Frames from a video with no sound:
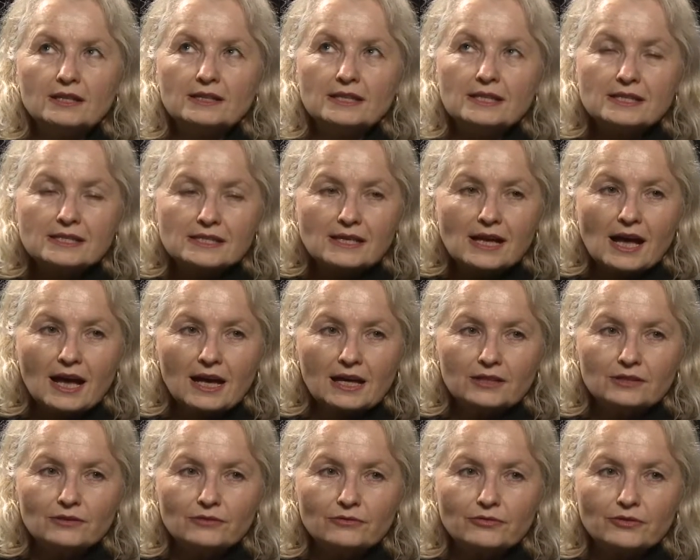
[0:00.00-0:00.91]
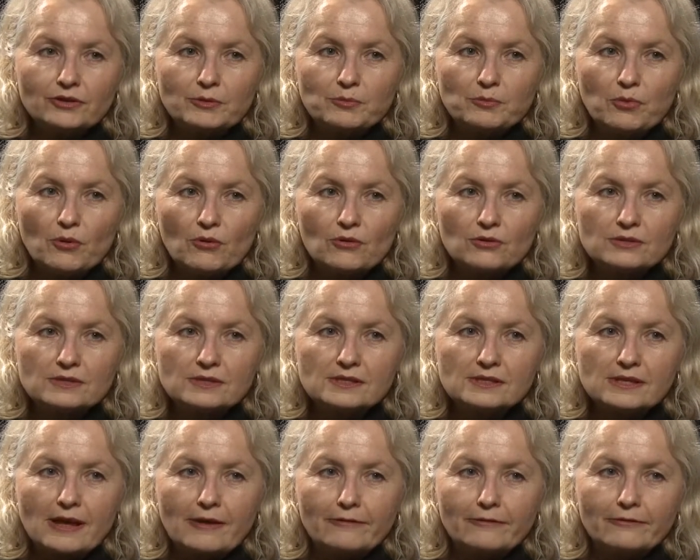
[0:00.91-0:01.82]
these kind of
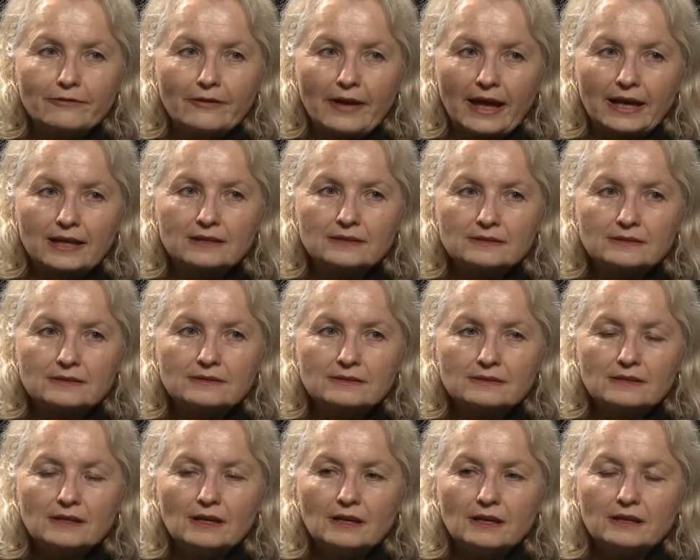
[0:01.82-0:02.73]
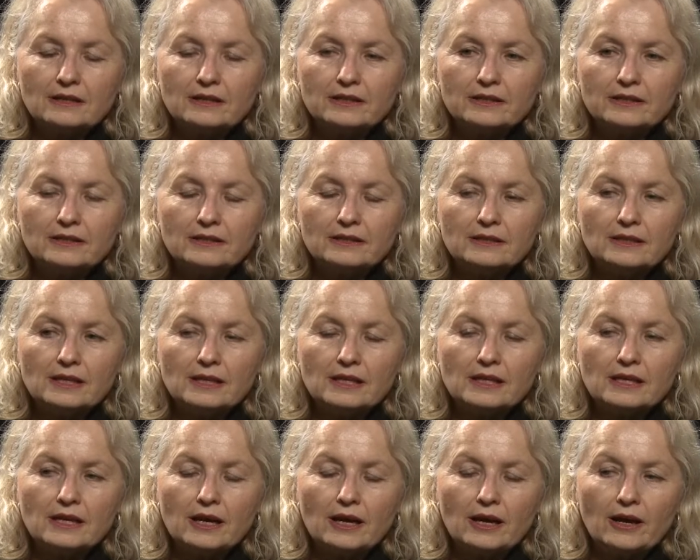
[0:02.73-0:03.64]
reports affect uh,
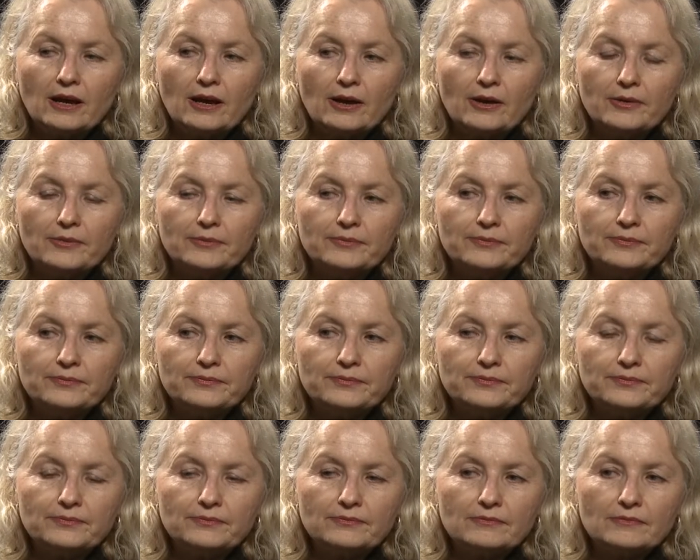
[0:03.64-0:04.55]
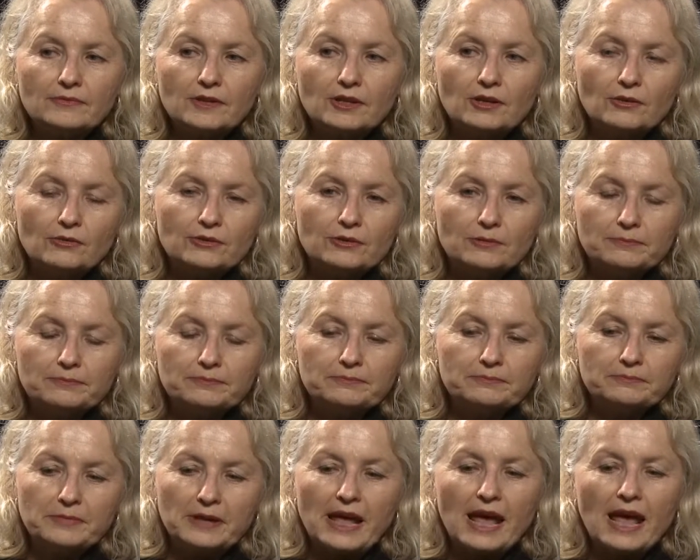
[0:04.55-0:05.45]
the um, you know the
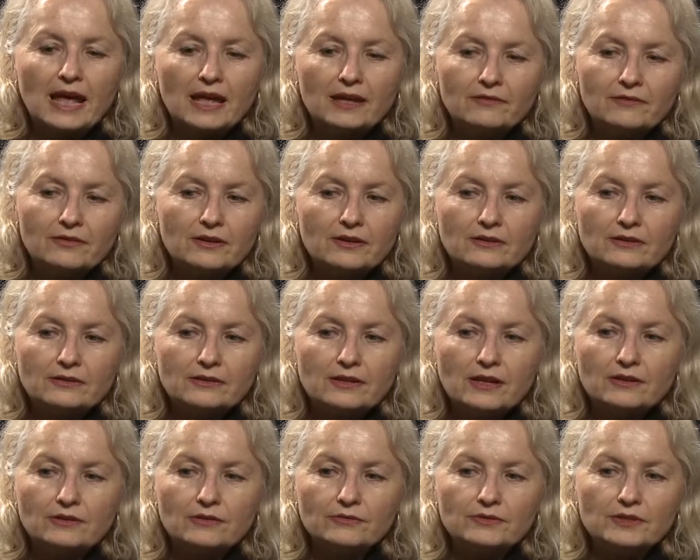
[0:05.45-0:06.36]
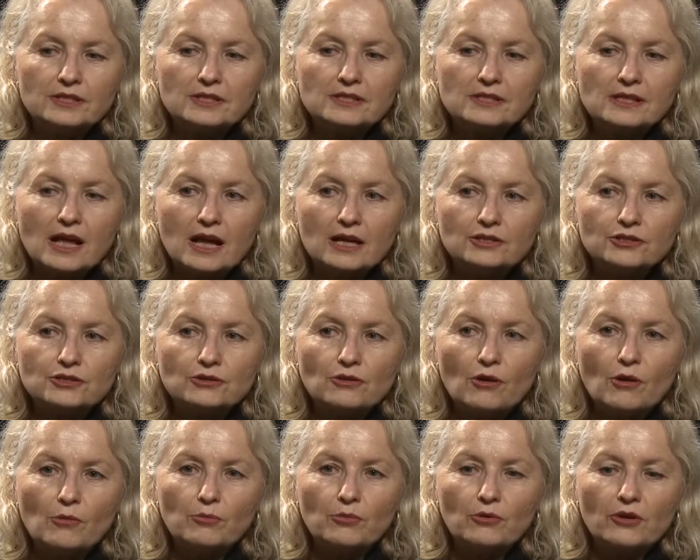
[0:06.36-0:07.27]
behavior then of these
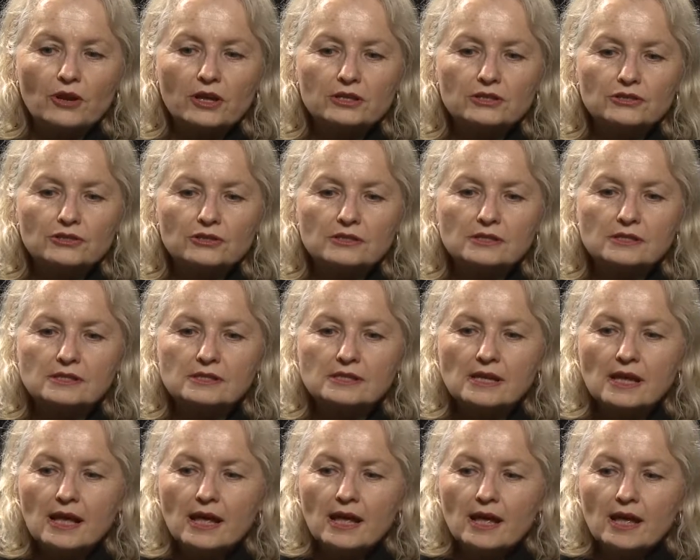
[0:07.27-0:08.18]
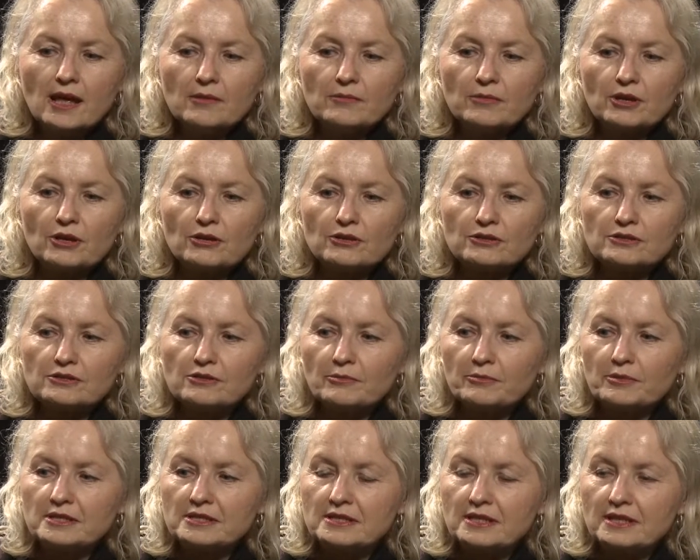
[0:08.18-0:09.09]
large corporations, because
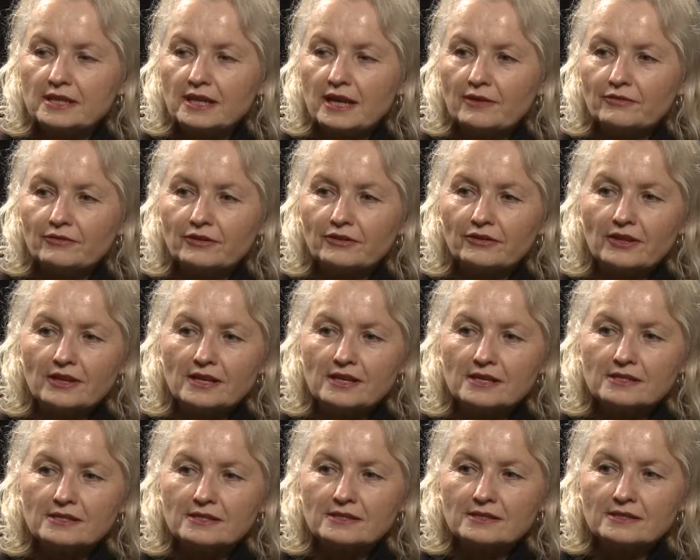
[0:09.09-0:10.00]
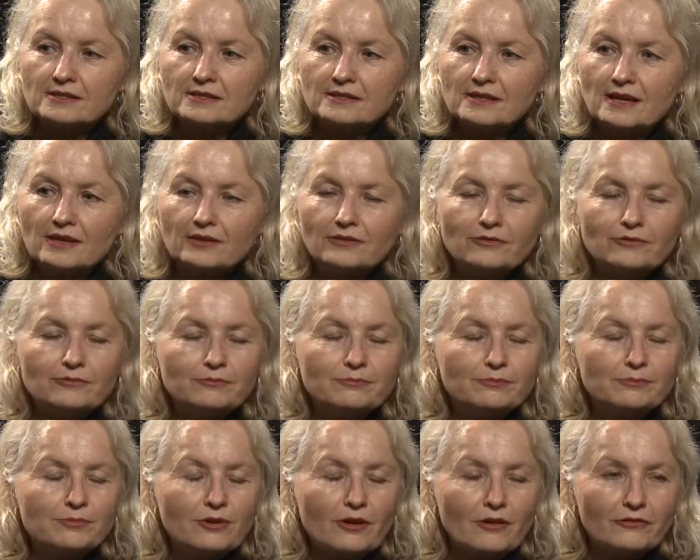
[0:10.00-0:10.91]
obviously everything is kind of
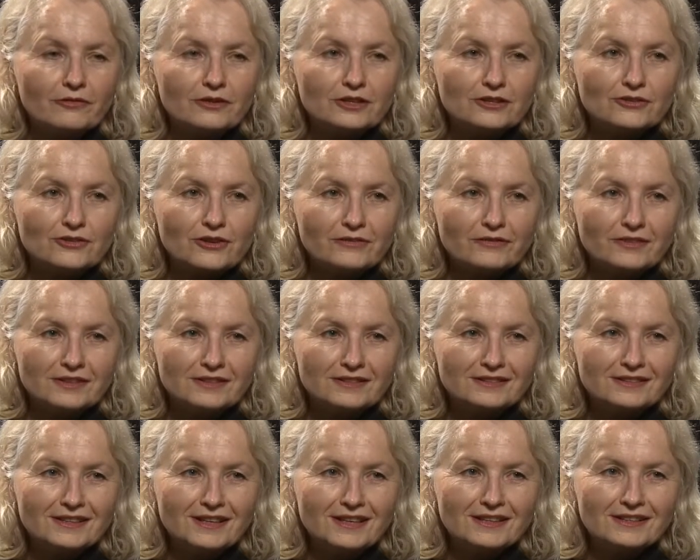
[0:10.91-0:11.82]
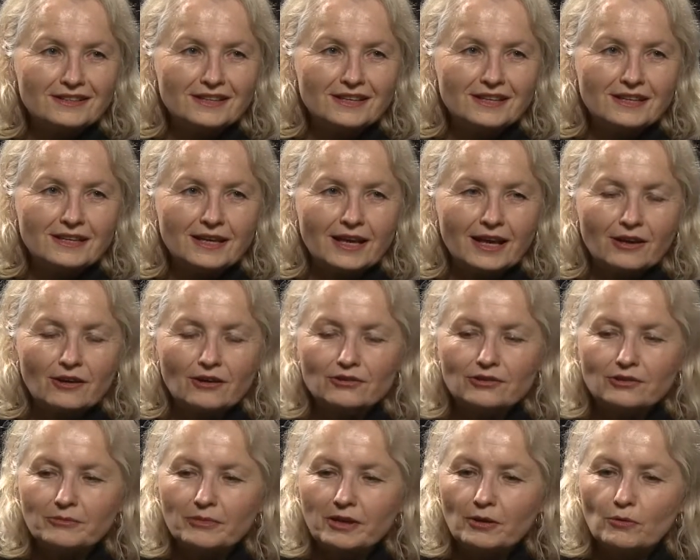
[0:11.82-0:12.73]
profit driven in the
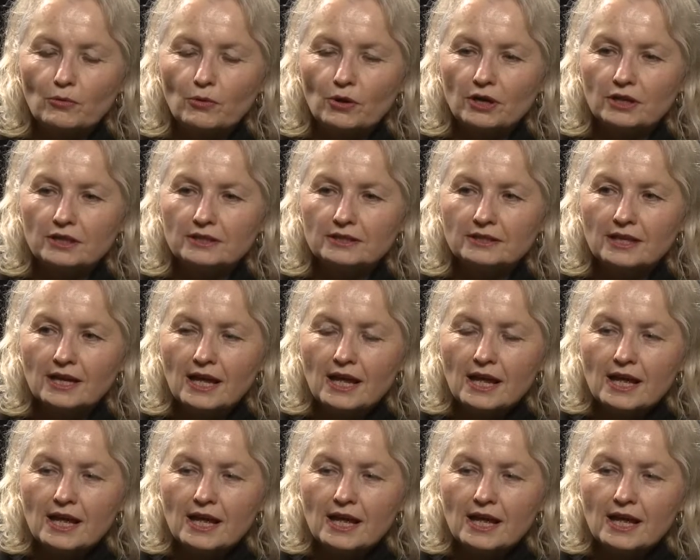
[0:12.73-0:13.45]
economic world.